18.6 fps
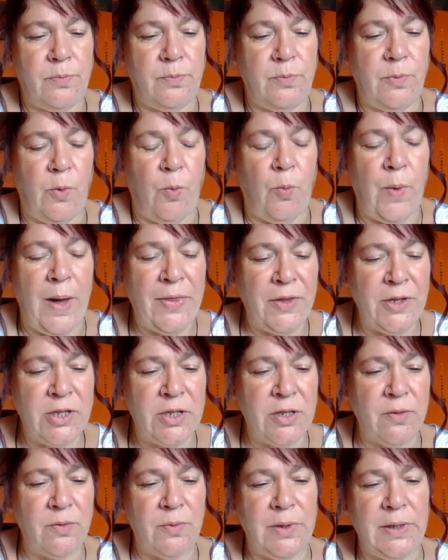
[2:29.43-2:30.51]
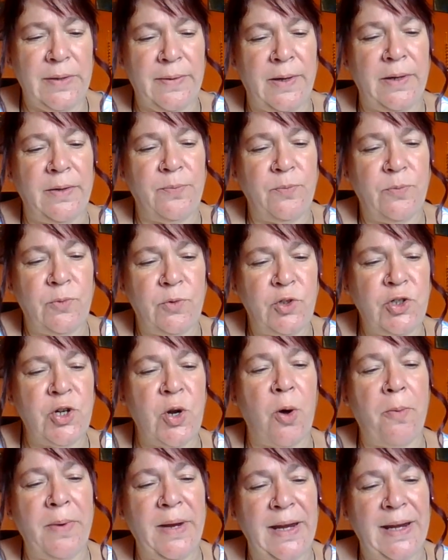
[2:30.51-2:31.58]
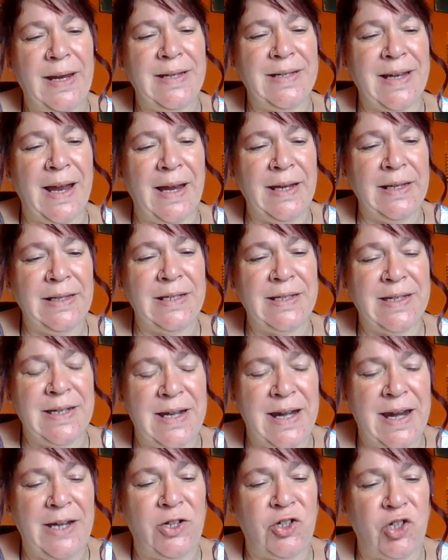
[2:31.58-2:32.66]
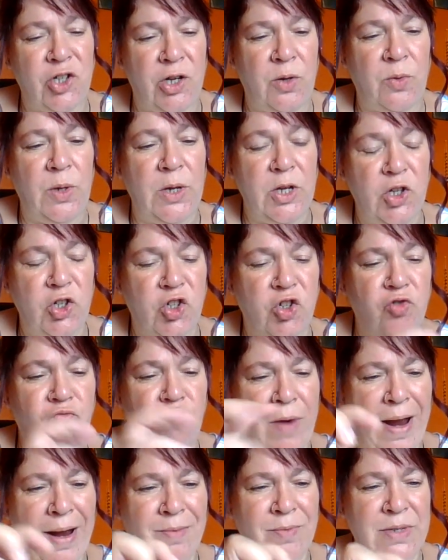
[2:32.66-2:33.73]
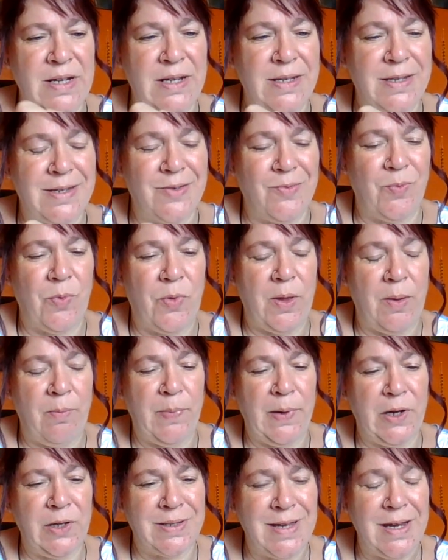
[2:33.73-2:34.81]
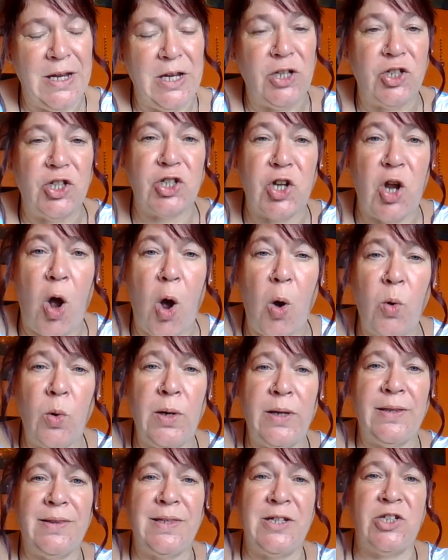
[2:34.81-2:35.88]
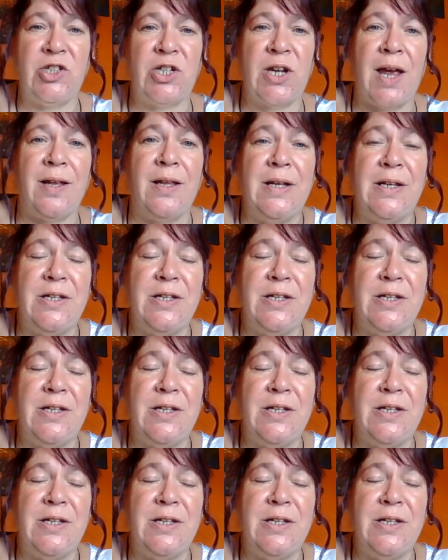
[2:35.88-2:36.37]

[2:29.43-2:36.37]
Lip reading: Whether so, do you know what I mean? It's like there's an issue surrounding something because there's a hole in this shell.